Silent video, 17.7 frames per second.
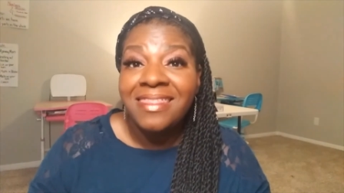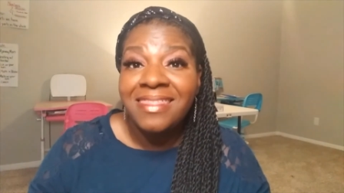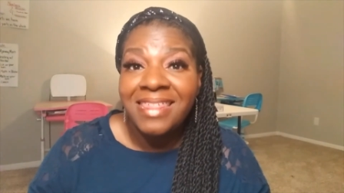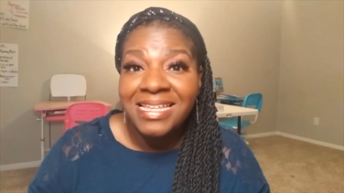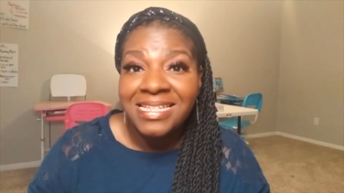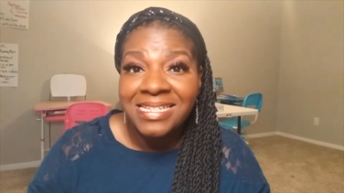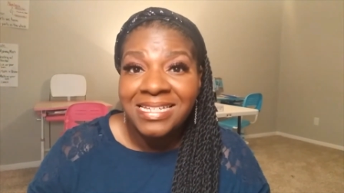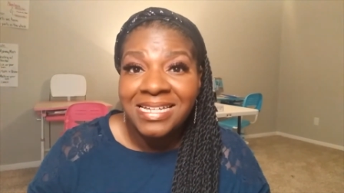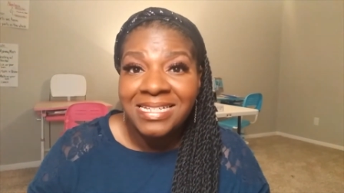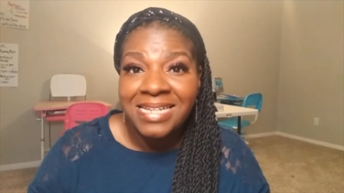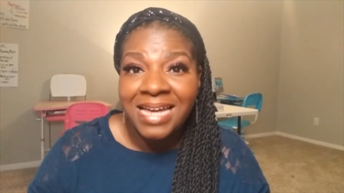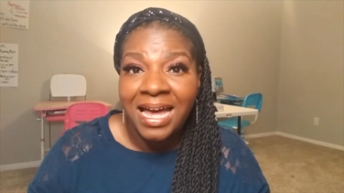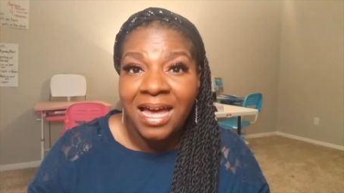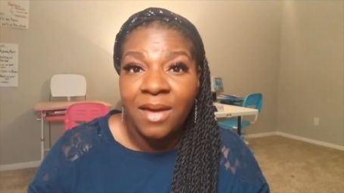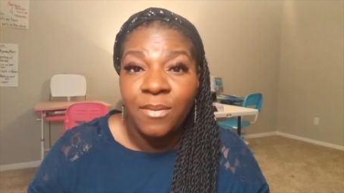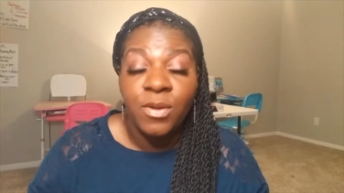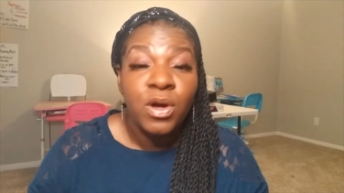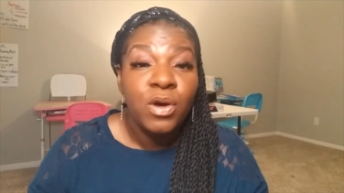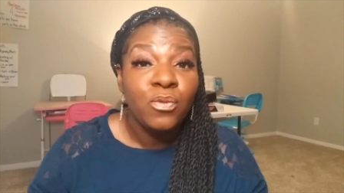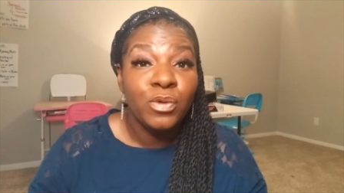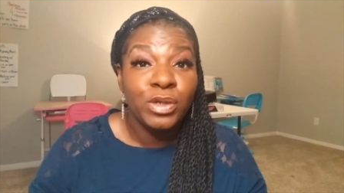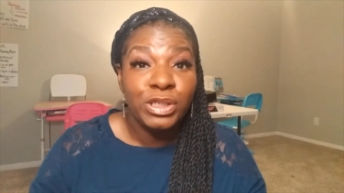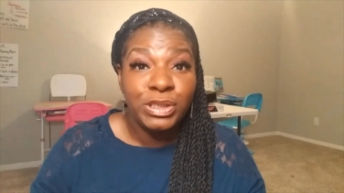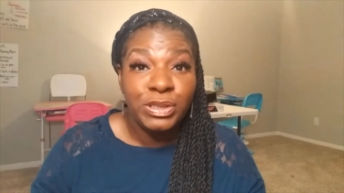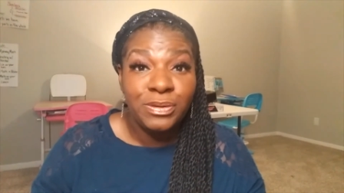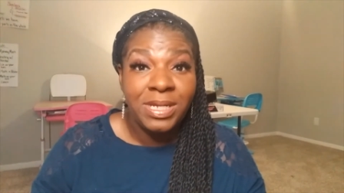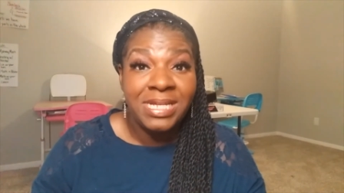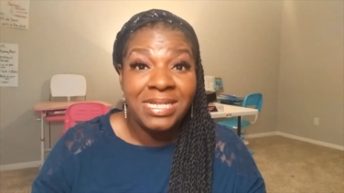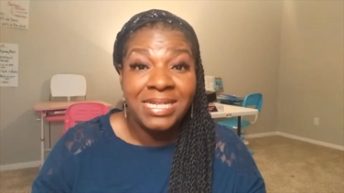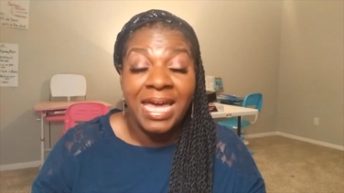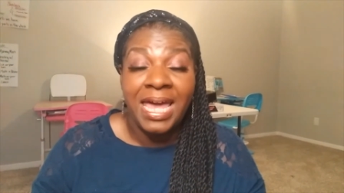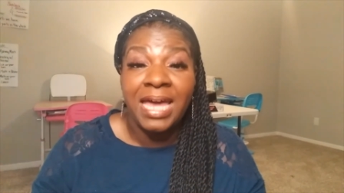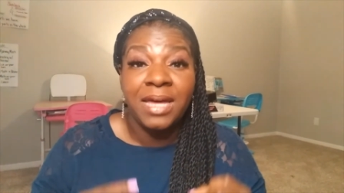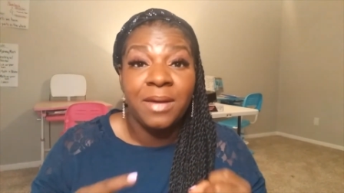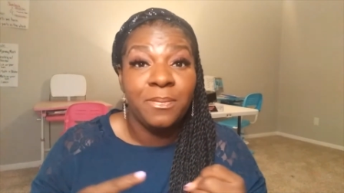This is a time where students
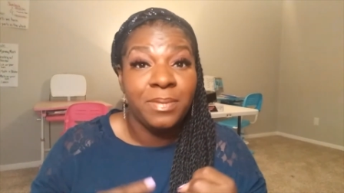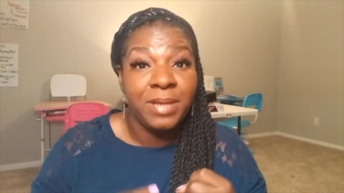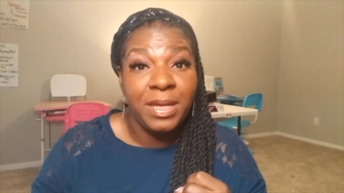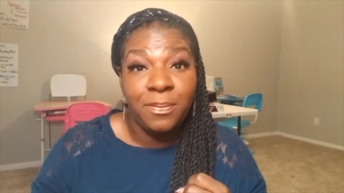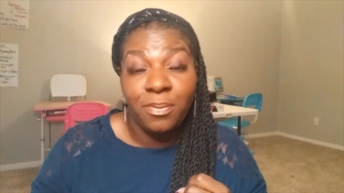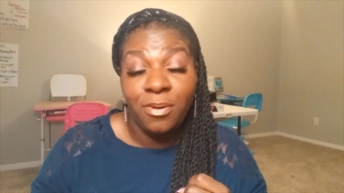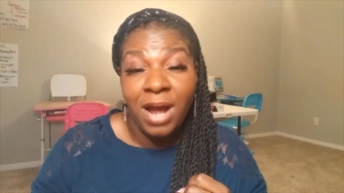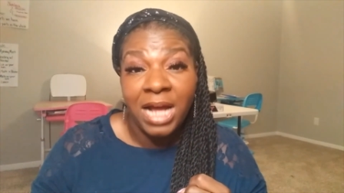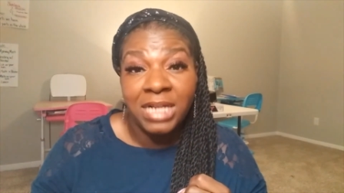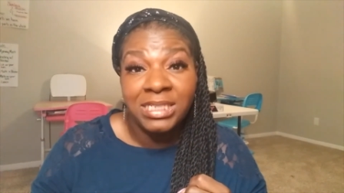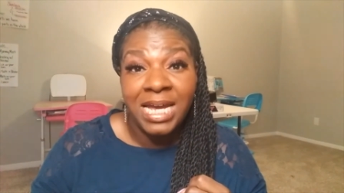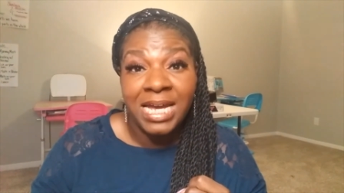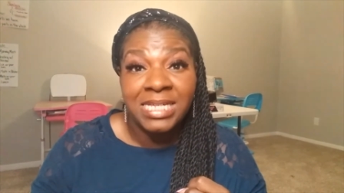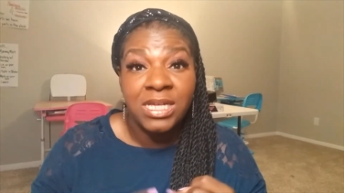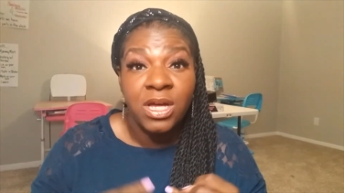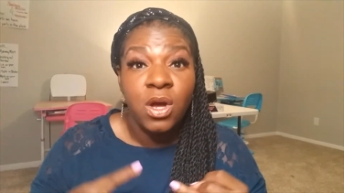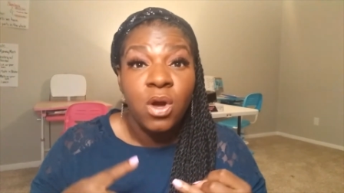can complete projects,